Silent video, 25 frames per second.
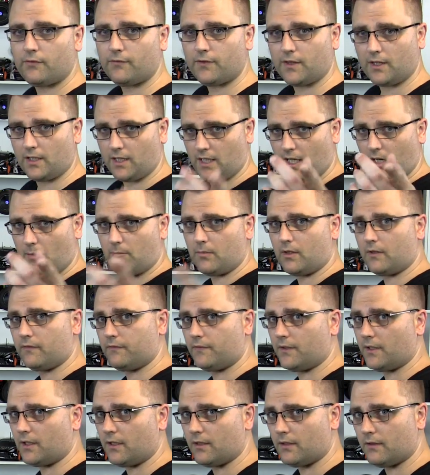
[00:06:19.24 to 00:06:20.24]
is for the camera,
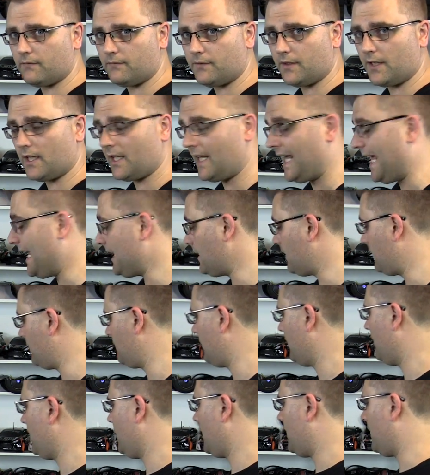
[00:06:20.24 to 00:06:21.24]
for the, for the
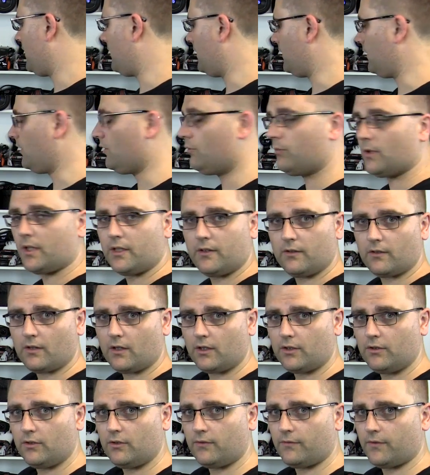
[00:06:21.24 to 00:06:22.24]
Canon. The little one is
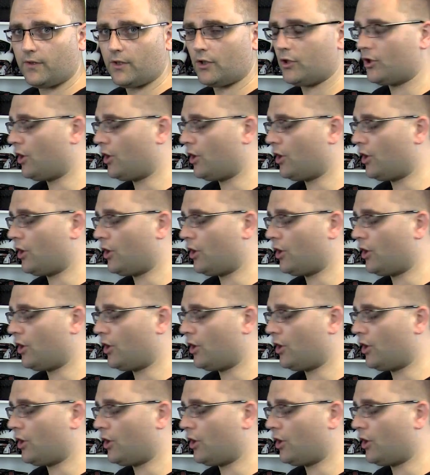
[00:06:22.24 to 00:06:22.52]
I use for the